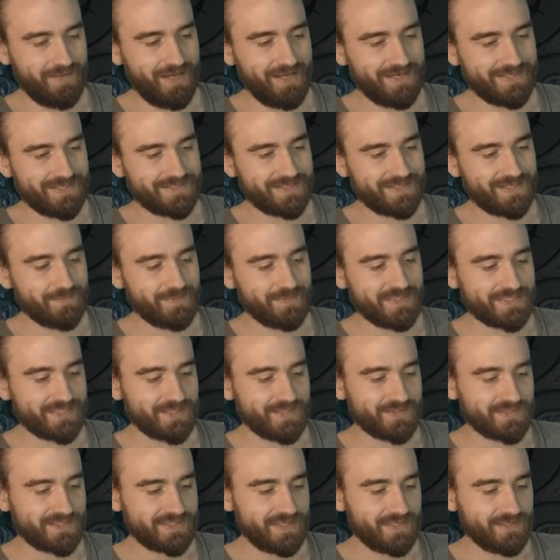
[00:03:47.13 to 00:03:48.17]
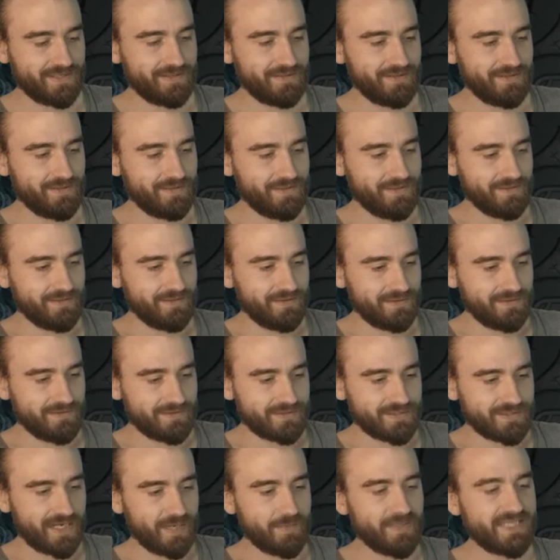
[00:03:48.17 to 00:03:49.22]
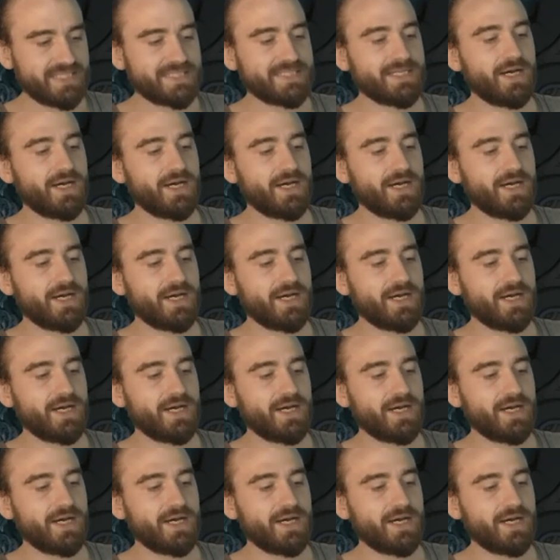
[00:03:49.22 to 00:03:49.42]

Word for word: that is gonna be so sad. gonna be